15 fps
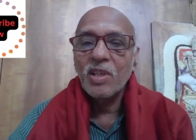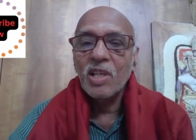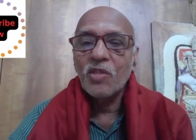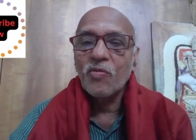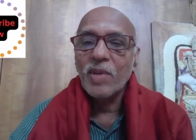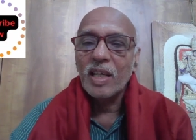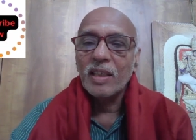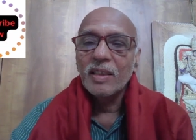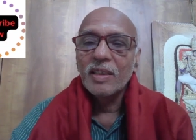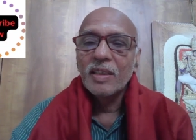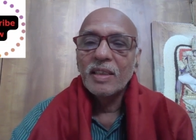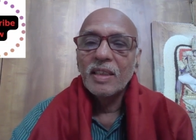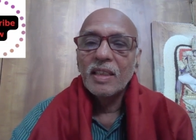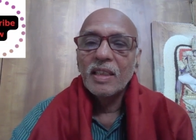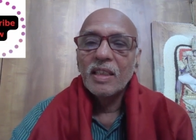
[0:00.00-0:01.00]
This way,
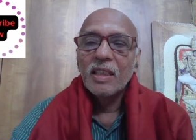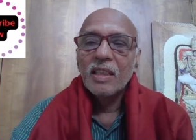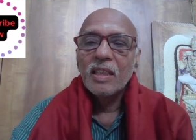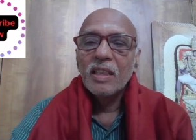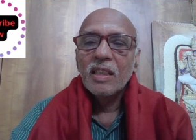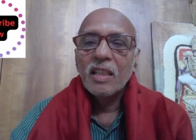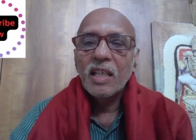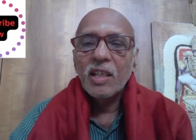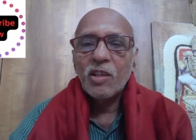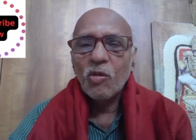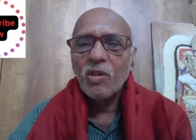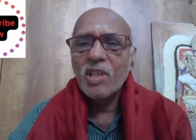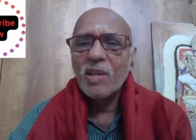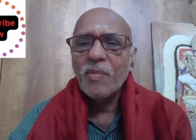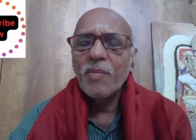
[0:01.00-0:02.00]
it
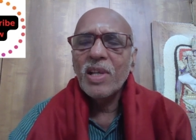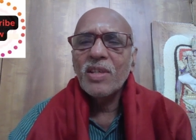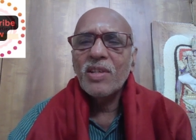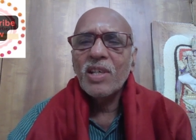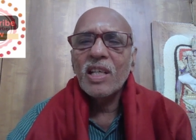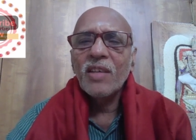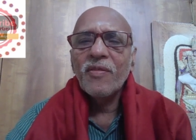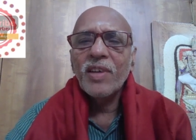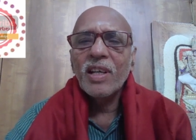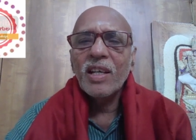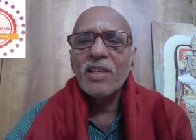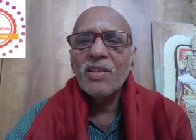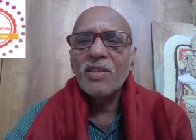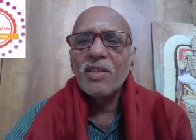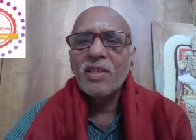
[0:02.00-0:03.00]
holds immense
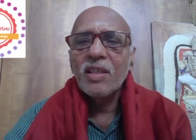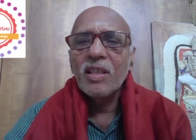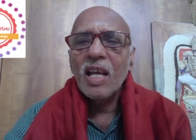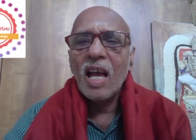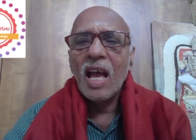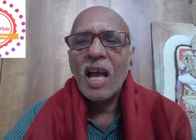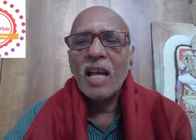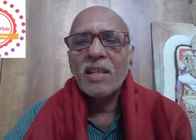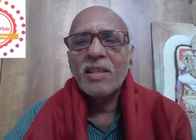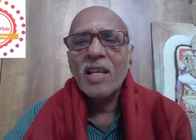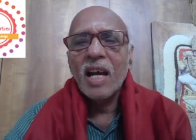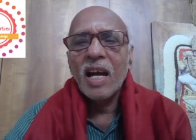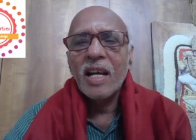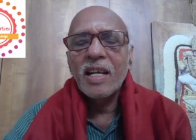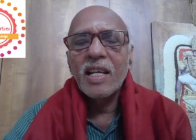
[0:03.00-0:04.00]
significance as
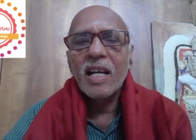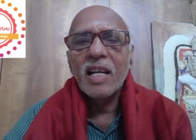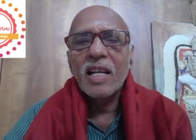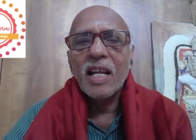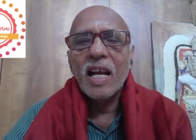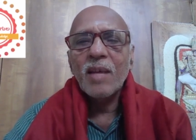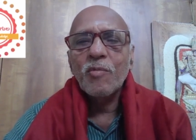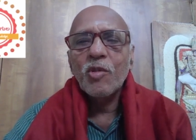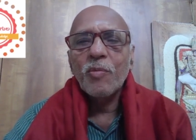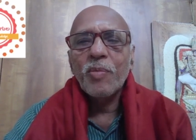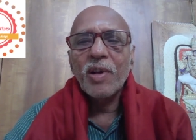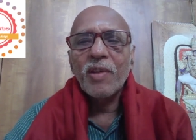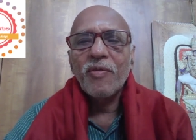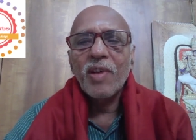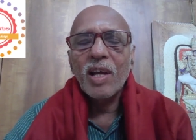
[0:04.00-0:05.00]
the ideal time to
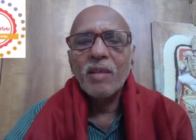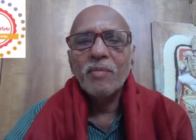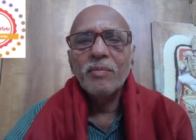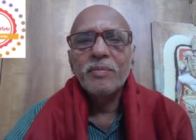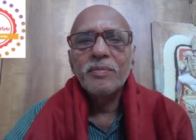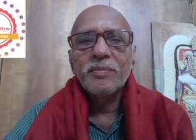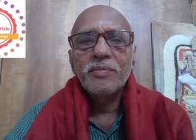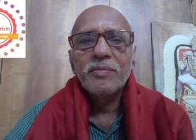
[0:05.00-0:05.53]
perform